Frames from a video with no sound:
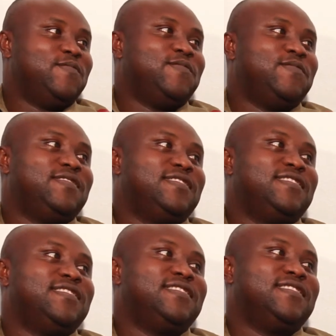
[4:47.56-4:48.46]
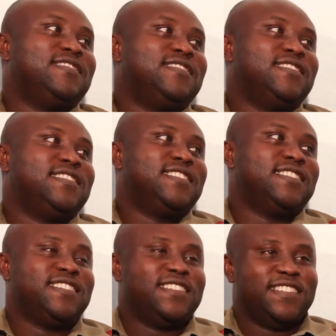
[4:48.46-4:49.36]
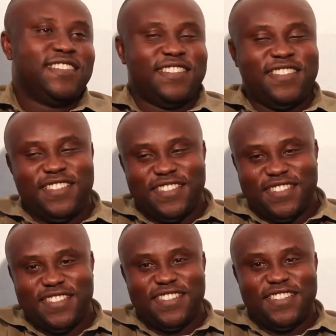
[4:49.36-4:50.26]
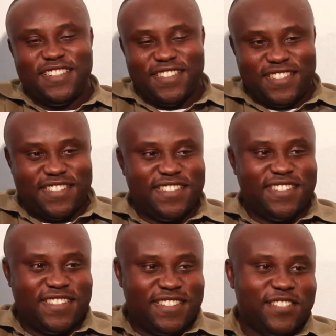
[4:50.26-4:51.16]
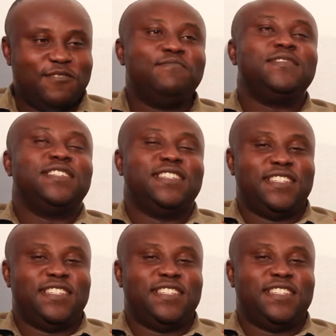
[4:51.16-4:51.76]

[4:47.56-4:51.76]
ranging from Europe to United States of America.